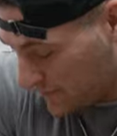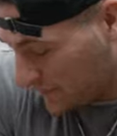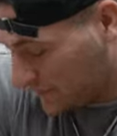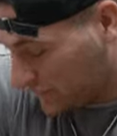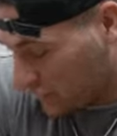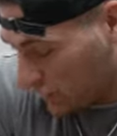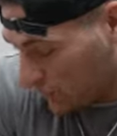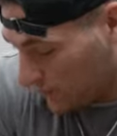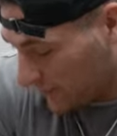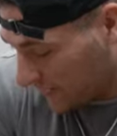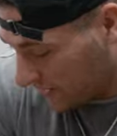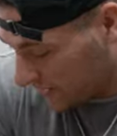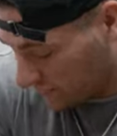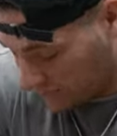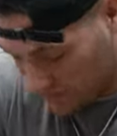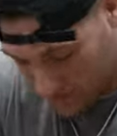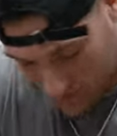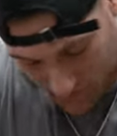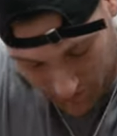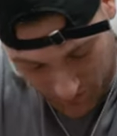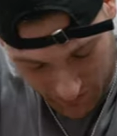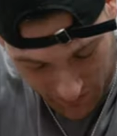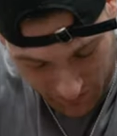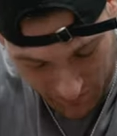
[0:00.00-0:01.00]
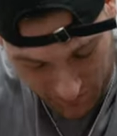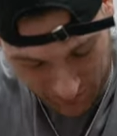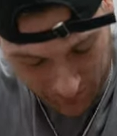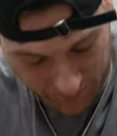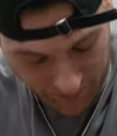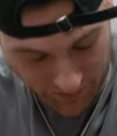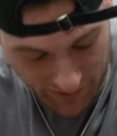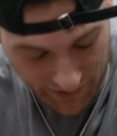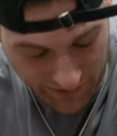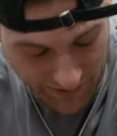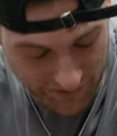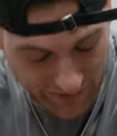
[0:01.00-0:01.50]
I'm so pale right now, it's not even
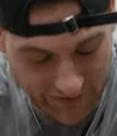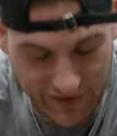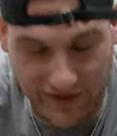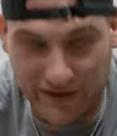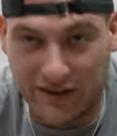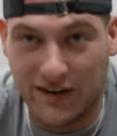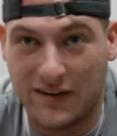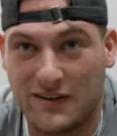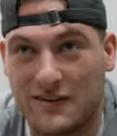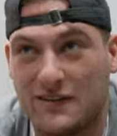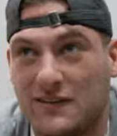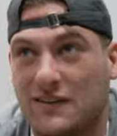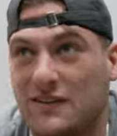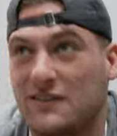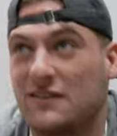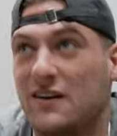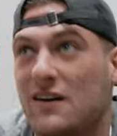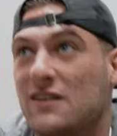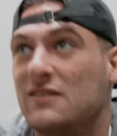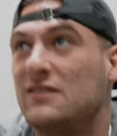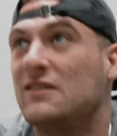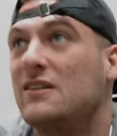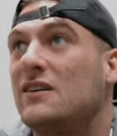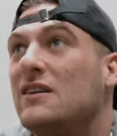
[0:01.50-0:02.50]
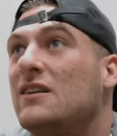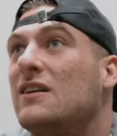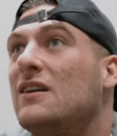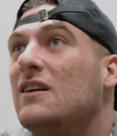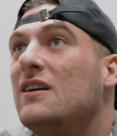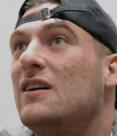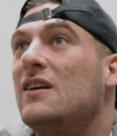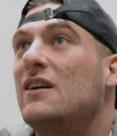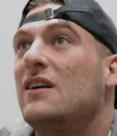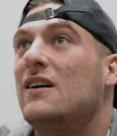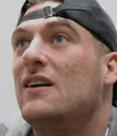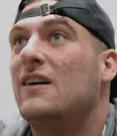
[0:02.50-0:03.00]
funny. Like, it's disgusting.
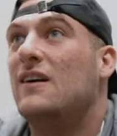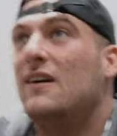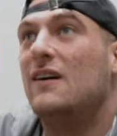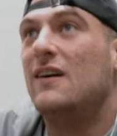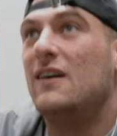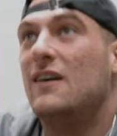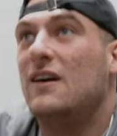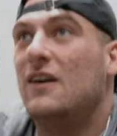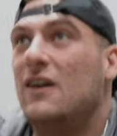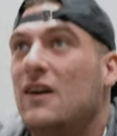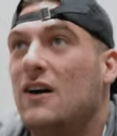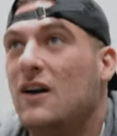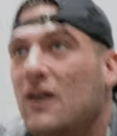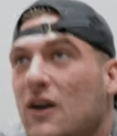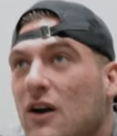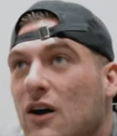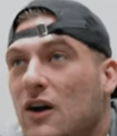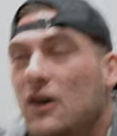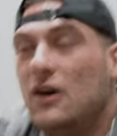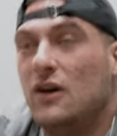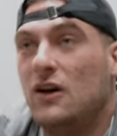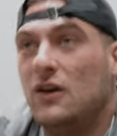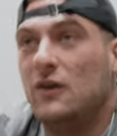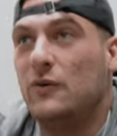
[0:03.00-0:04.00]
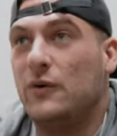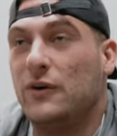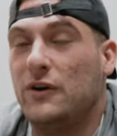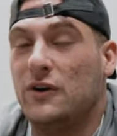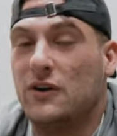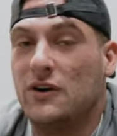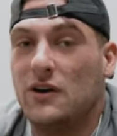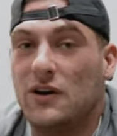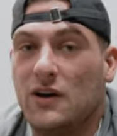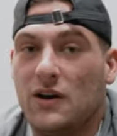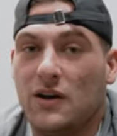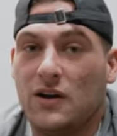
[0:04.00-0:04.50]
Alright, go for it. We
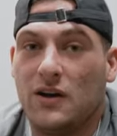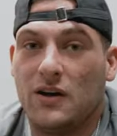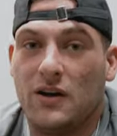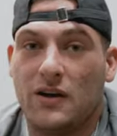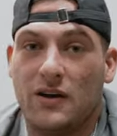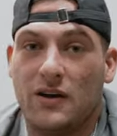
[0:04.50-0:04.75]
good?